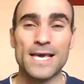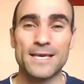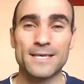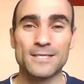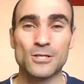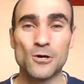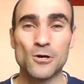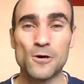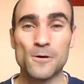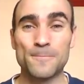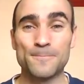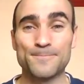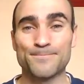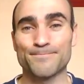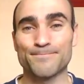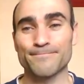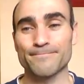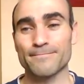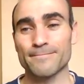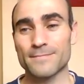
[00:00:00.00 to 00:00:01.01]
so
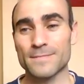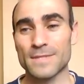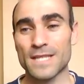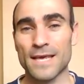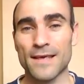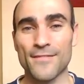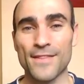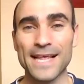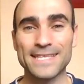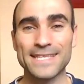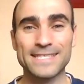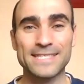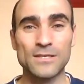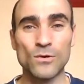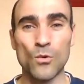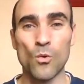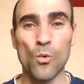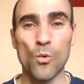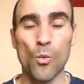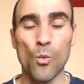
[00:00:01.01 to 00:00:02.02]
that's
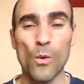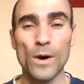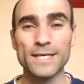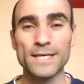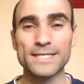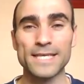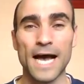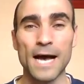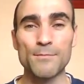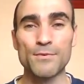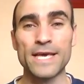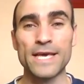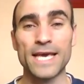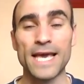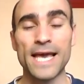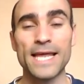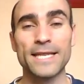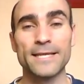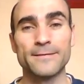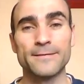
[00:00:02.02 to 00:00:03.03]
what is happening.
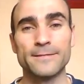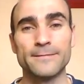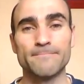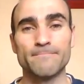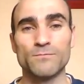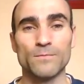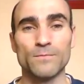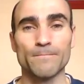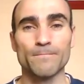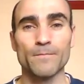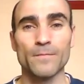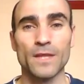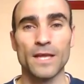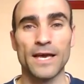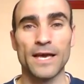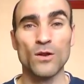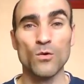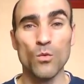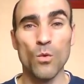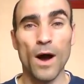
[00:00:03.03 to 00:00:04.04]

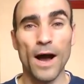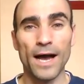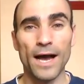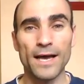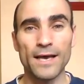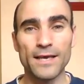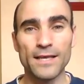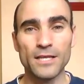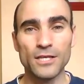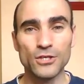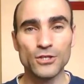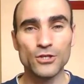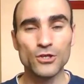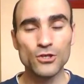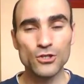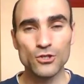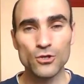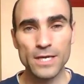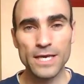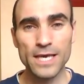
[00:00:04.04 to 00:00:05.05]
And
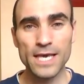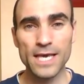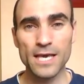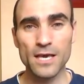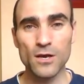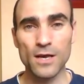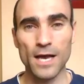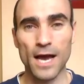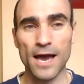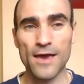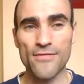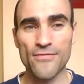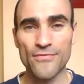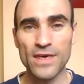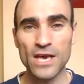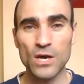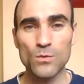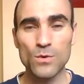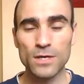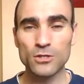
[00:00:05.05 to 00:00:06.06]
usually I
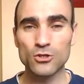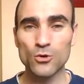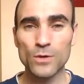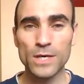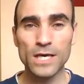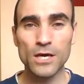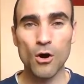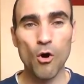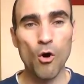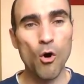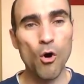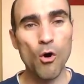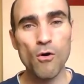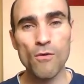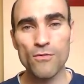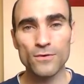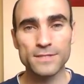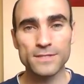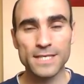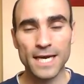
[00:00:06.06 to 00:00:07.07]
think we're doing all
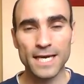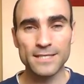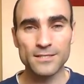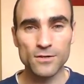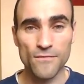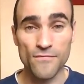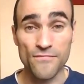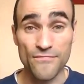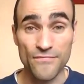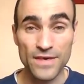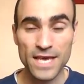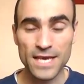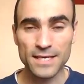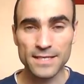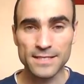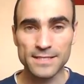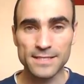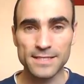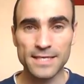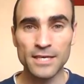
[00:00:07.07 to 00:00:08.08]
those kinds of
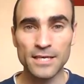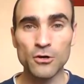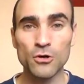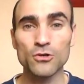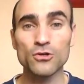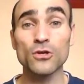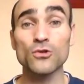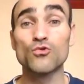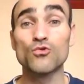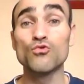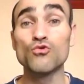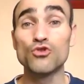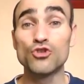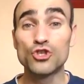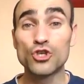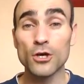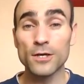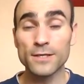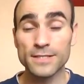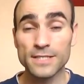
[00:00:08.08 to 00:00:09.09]
things in order to
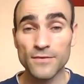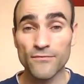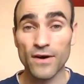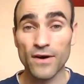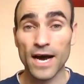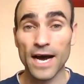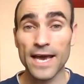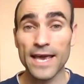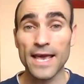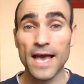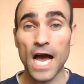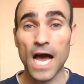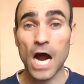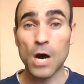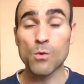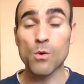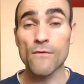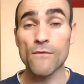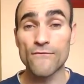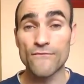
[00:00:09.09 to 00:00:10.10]
justify
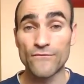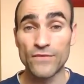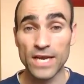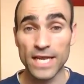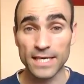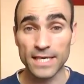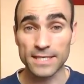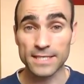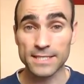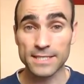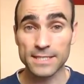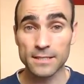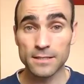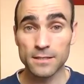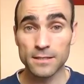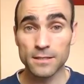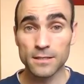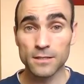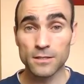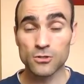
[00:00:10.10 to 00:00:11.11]
our feelings.
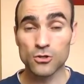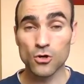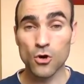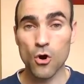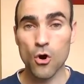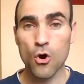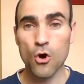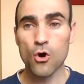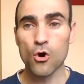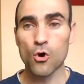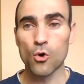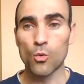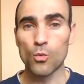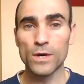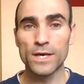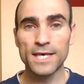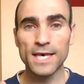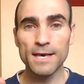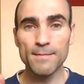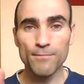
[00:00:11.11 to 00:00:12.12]
So
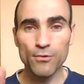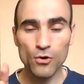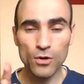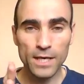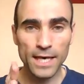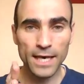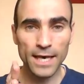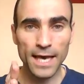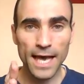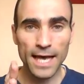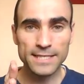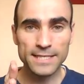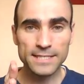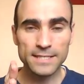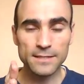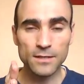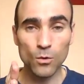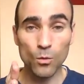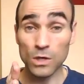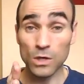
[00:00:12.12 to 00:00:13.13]
we keep looking
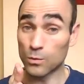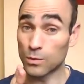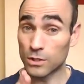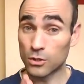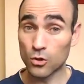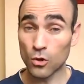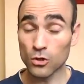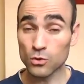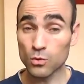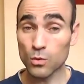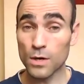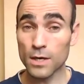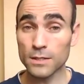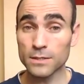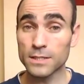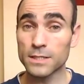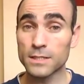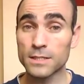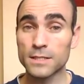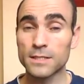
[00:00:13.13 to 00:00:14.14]
at what we don't
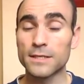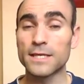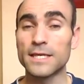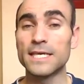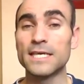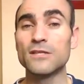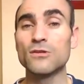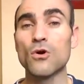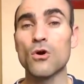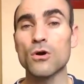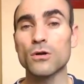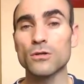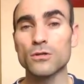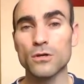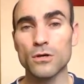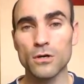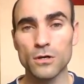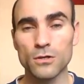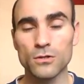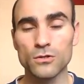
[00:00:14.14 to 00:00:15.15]
want in
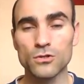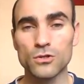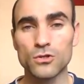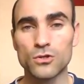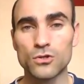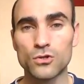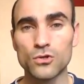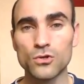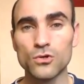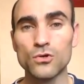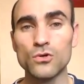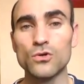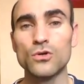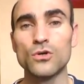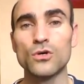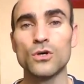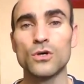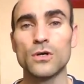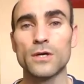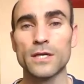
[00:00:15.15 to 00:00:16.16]
order to
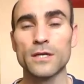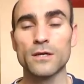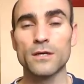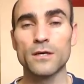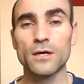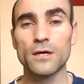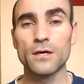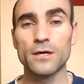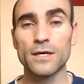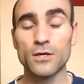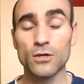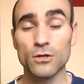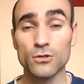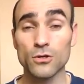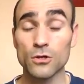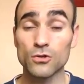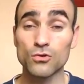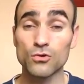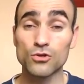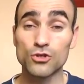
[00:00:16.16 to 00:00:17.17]

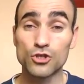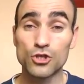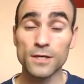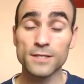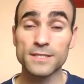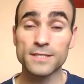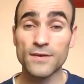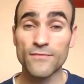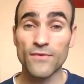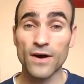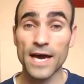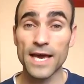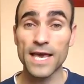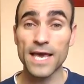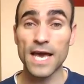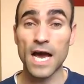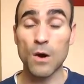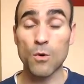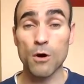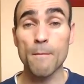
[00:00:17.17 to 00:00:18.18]
justify
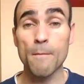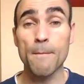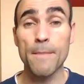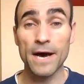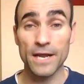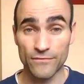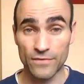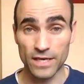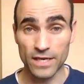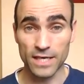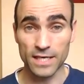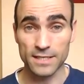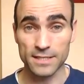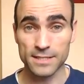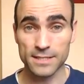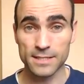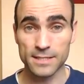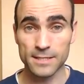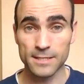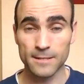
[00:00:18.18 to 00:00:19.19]
our bad
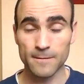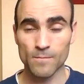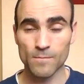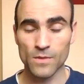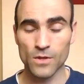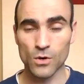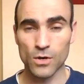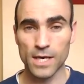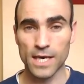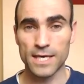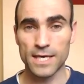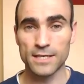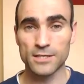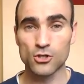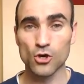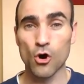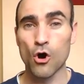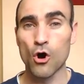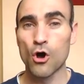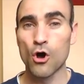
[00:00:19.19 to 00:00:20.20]
feelings. Okay,
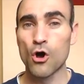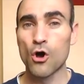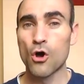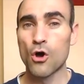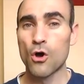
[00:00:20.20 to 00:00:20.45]
so